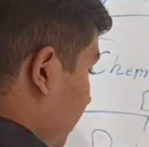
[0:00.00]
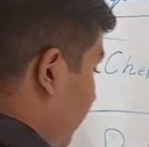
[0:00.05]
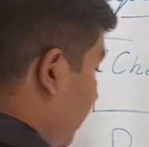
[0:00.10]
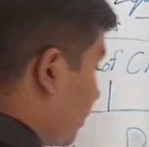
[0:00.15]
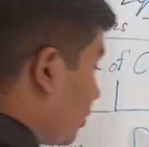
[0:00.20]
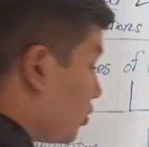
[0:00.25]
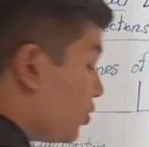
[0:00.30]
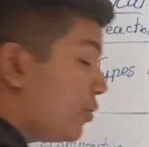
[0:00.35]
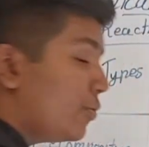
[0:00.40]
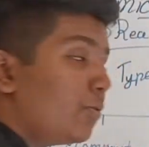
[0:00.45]

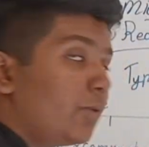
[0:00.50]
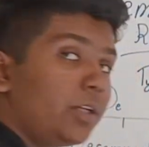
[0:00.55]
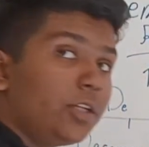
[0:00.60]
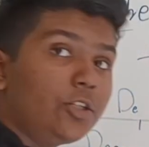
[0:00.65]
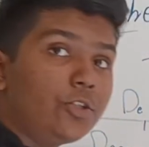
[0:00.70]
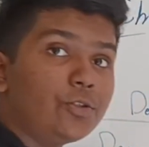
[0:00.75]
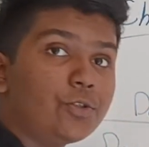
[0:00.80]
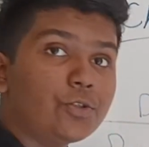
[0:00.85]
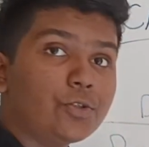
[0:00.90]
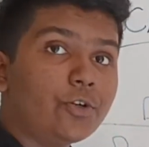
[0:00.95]
This 2
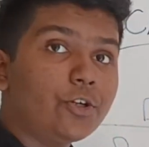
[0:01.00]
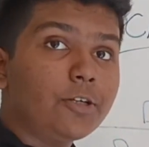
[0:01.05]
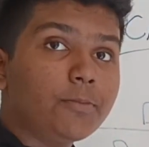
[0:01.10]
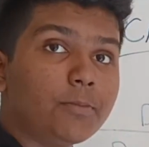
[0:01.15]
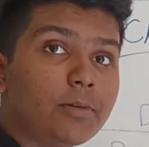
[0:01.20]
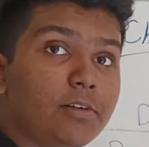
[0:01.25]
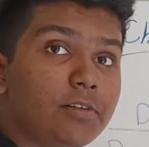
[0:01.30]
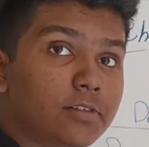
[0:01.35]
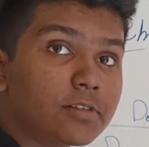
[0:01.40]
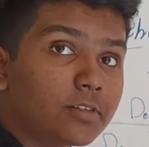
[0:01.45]
into sodium
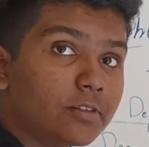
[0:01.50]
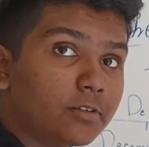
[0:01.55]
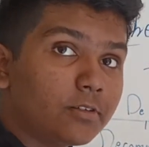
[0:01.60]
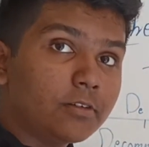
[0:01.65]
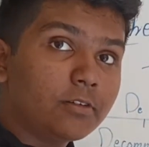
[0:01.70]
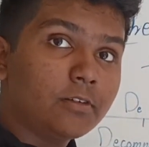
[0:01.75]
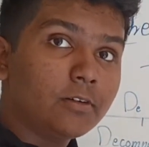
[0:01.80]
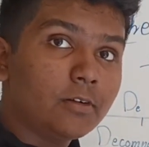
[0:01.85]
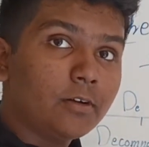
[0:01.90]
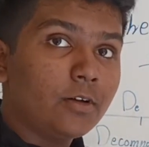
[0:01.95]
is
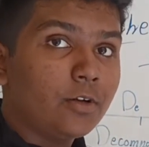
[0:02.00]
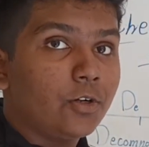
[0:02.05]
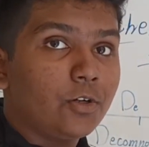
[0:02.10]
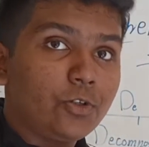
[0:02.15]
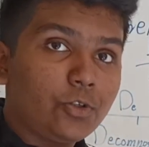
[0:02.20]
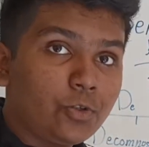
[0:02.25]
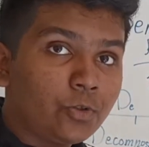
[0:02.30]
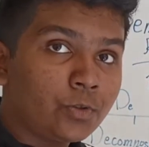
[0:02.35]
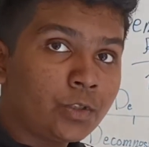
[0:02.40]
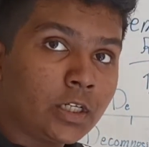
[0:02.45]

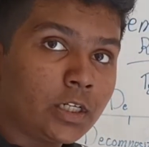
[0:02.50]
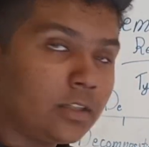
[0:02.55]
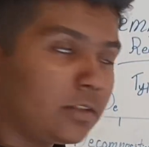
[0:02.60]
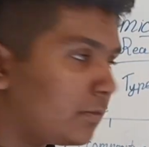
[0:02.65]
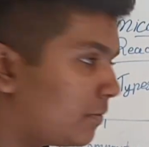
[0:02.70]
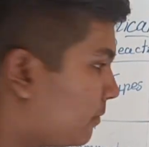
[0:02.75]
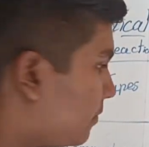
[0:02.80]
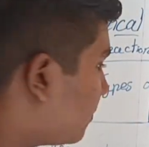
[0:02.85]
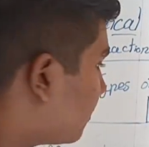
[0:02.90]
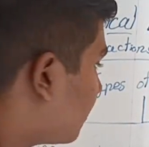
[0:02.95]
2, na?
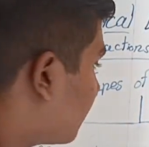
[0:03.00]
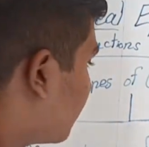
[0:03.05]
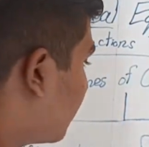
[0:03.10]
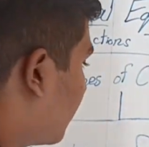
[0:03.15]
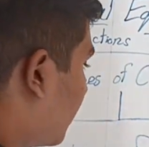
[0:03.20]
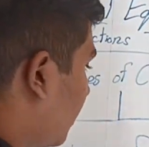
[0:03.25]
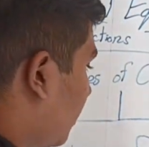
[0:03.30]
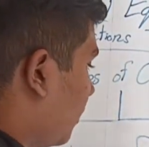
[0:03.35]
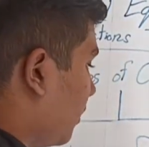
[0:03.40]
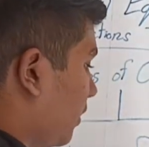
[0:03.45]

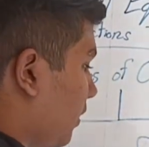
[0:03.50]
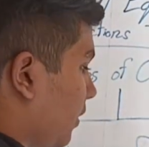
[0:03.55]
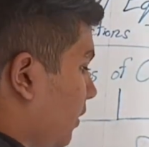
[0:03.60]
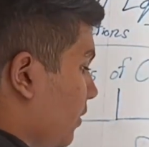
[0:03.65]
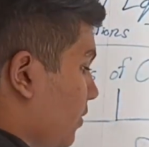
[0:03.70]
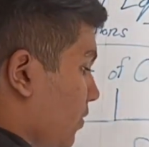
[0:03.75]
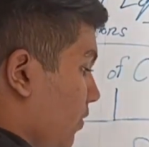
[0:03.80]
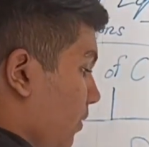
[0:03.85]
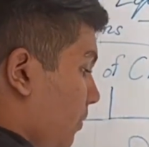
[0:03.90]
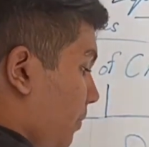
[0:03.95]

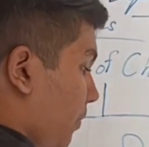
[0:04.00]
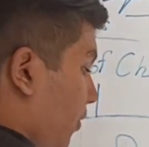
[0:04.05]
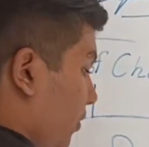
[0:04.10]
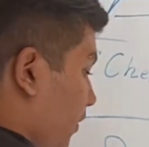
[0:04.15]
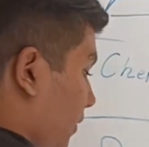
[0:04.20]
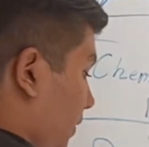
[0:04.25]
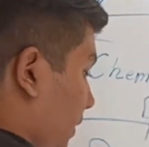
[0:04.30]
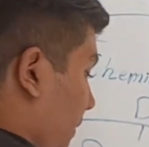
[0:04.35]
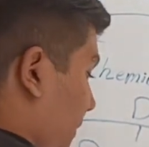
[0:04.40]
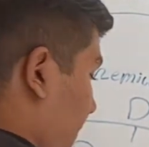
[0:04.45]
So both
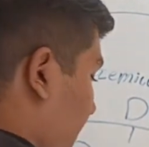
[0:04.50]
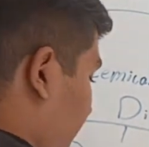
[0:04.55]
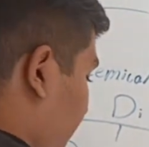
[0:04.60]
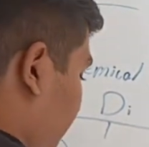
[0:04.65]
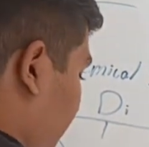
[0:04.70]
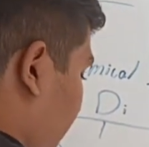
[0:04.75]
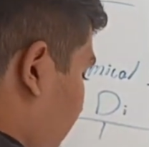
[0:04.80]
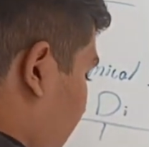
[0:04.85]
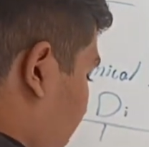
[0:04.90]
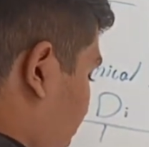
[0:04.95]
of them
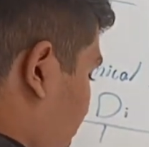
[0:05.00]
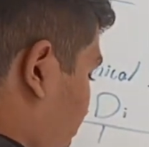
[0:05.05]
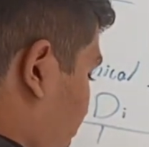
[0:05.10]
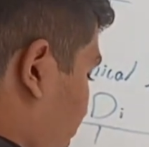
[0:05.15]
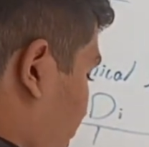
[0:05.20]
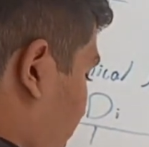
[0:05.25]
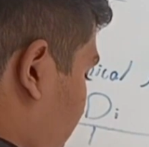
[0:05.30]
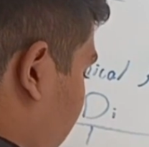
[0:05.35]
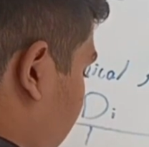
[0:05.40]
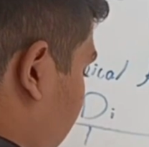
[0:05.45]
2,